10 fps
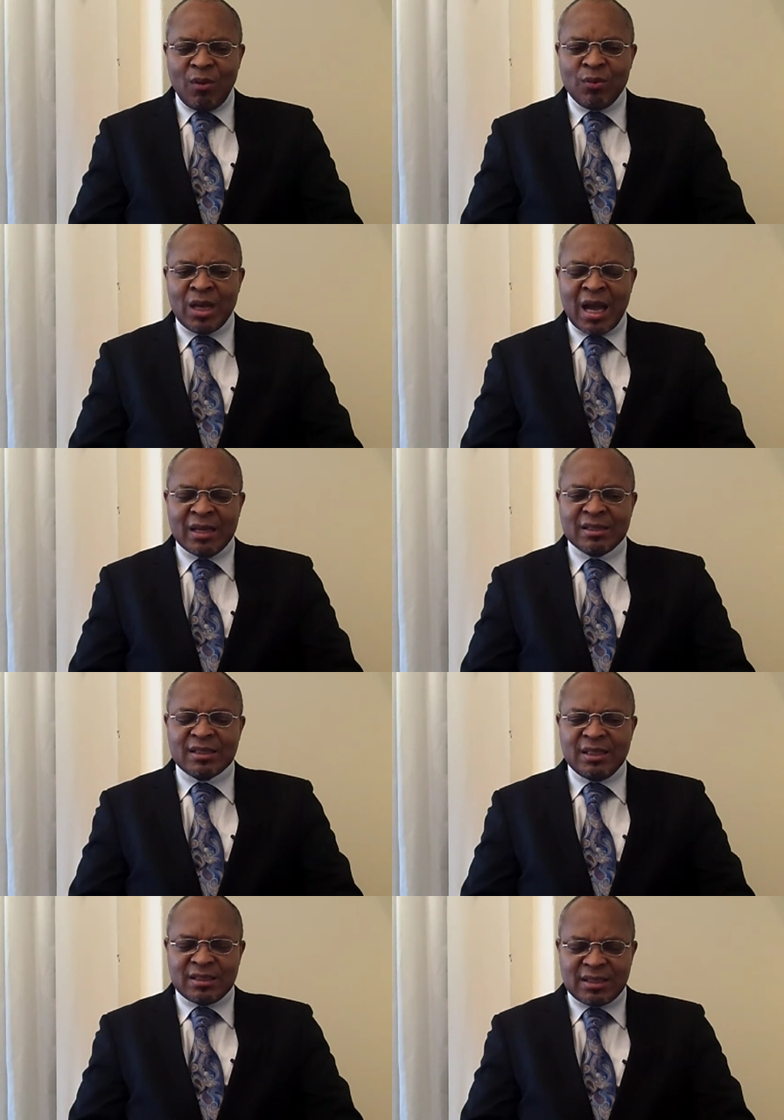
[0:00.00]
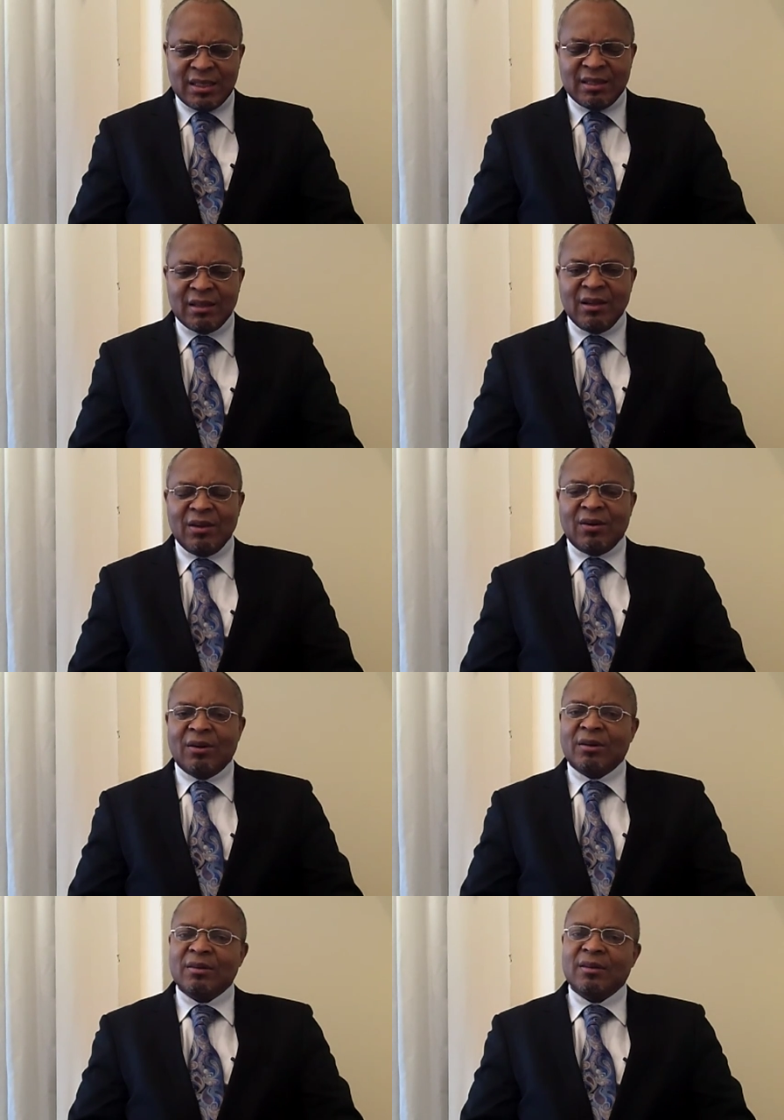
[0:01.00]
we are insisting
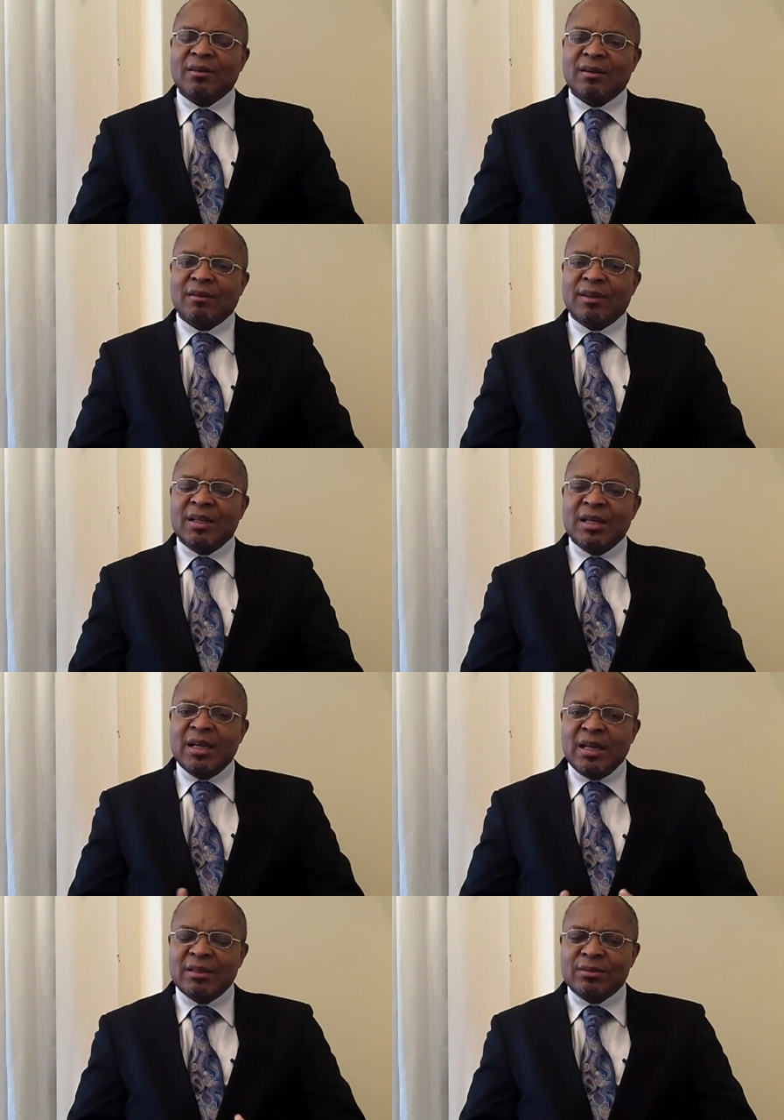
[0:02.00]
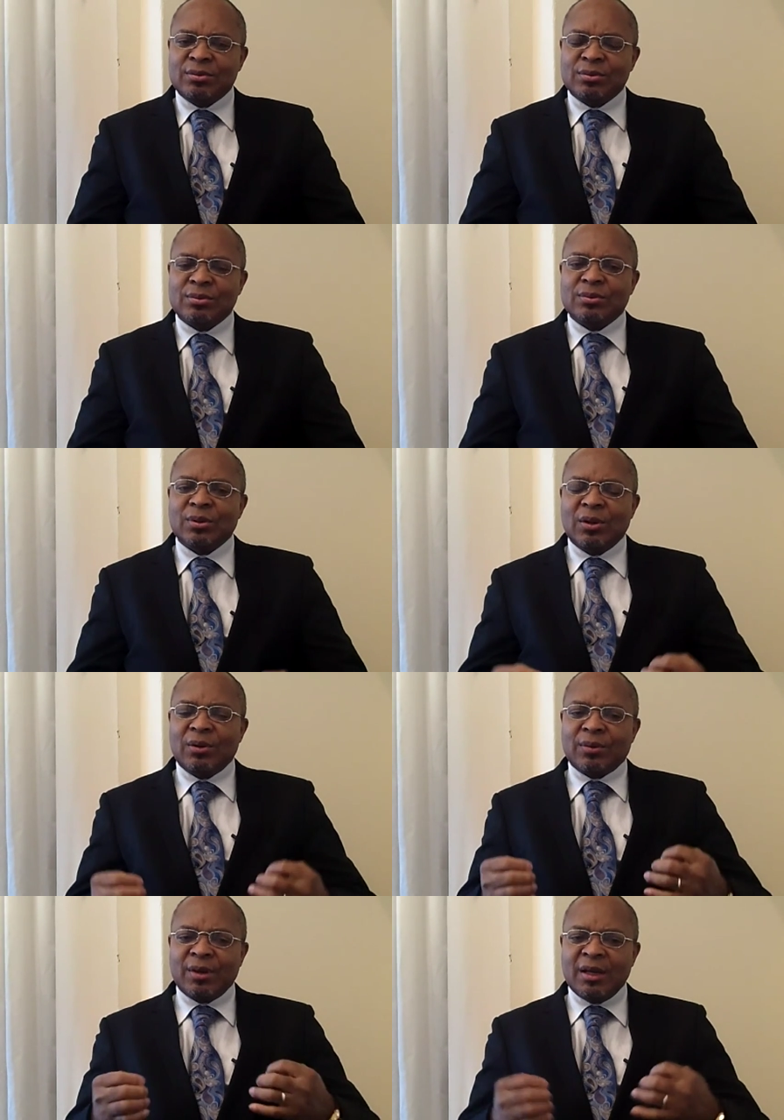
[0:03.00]
on the need to
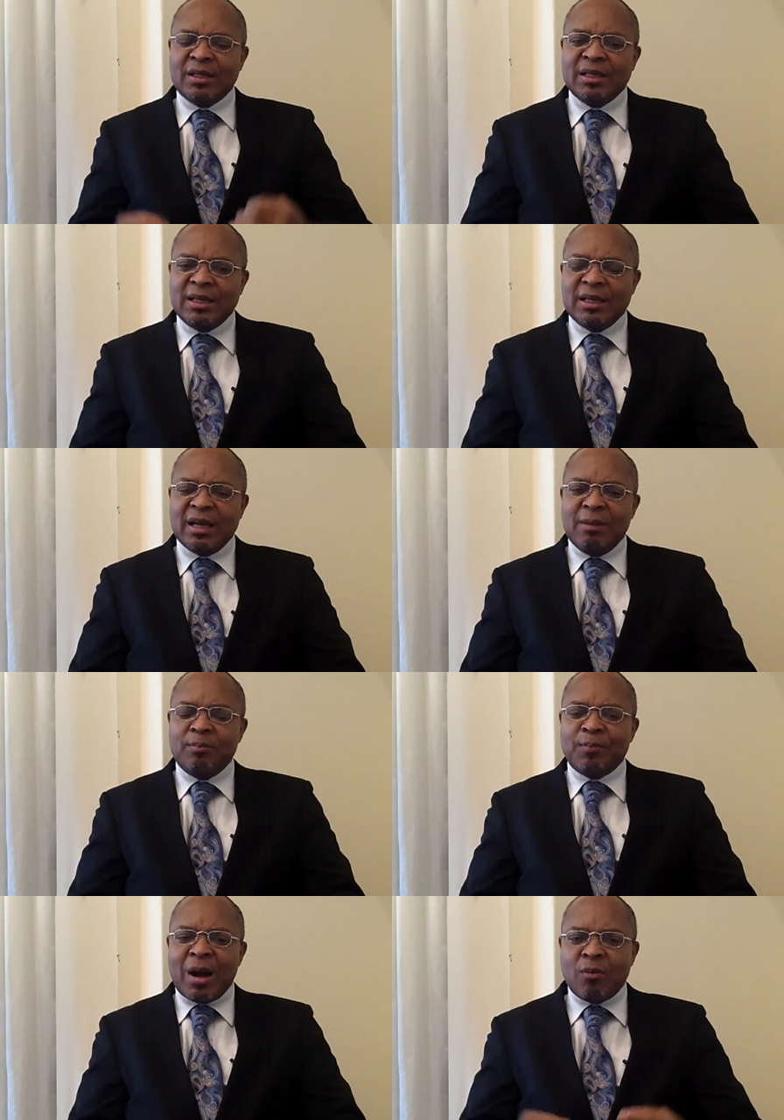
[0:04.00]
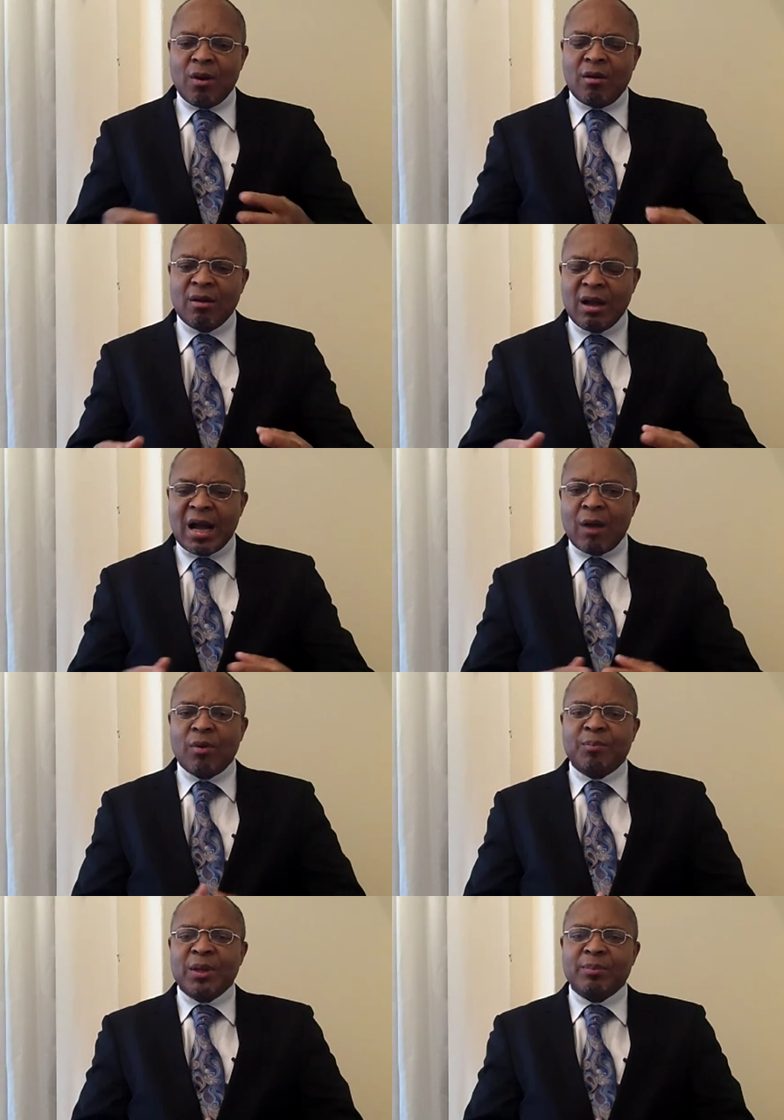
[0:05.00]
really empower
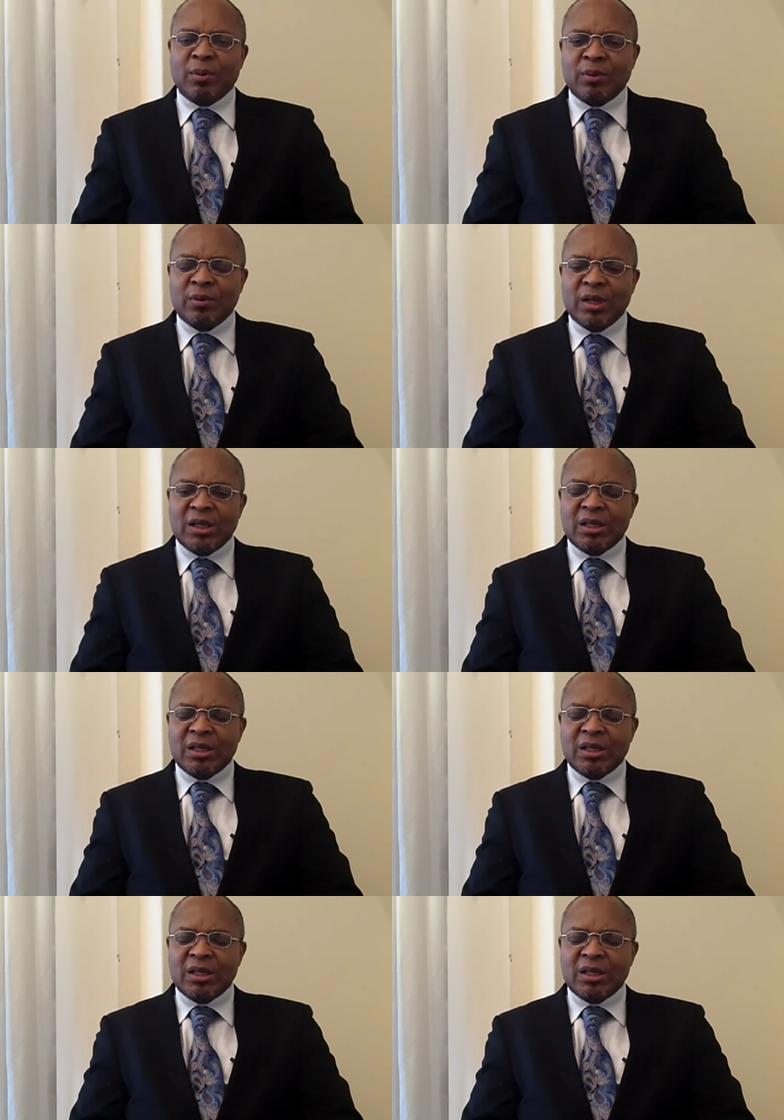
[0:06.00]
our people